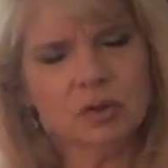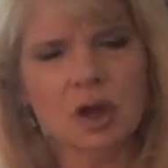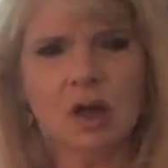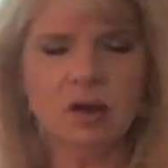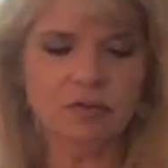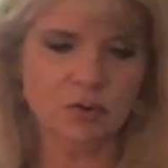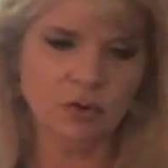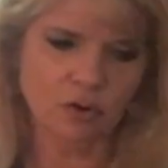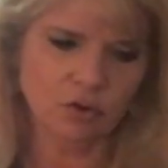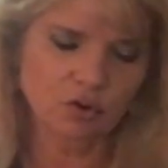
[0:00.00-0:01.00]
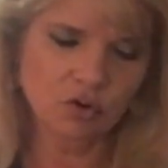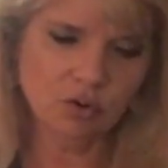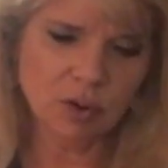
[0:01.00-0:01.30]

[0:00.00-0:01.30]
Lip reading: love or this new